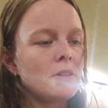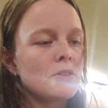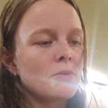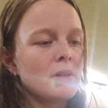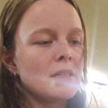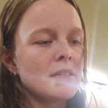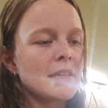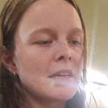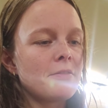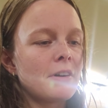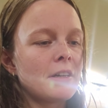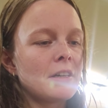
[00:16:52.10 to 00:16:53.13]
so we
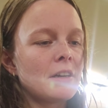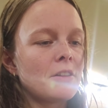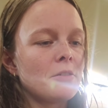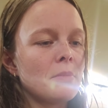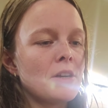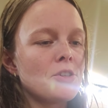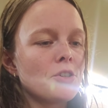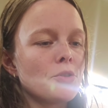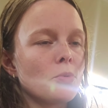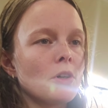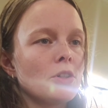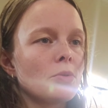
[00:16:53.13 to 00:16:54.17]
instead find another measure to
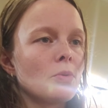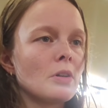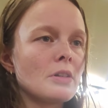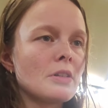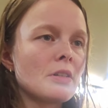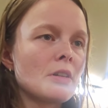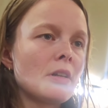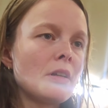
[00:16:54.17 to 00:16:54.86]
work towards.